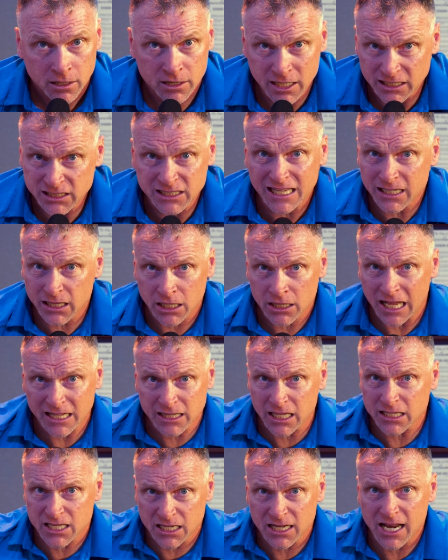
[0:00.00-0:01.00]
There's not
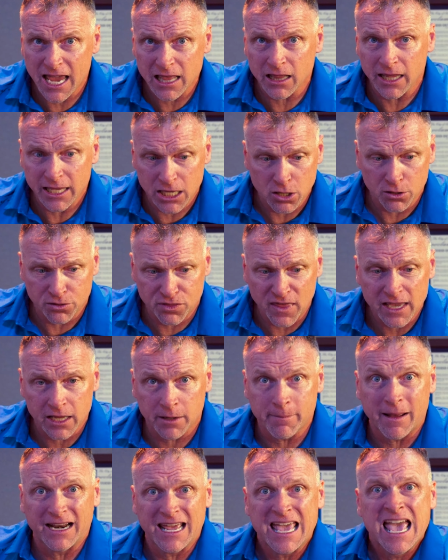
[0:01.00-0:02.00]
not that today, like you're
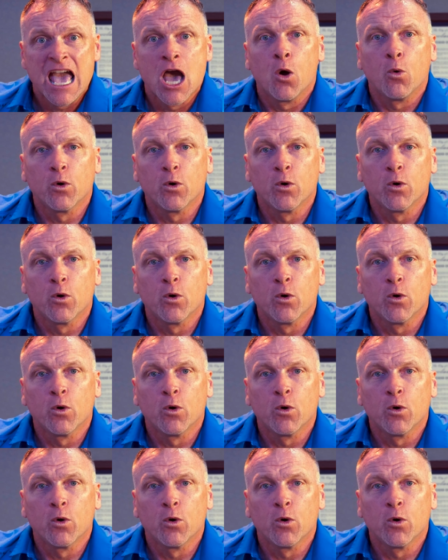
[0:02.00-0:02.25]
thinking about it.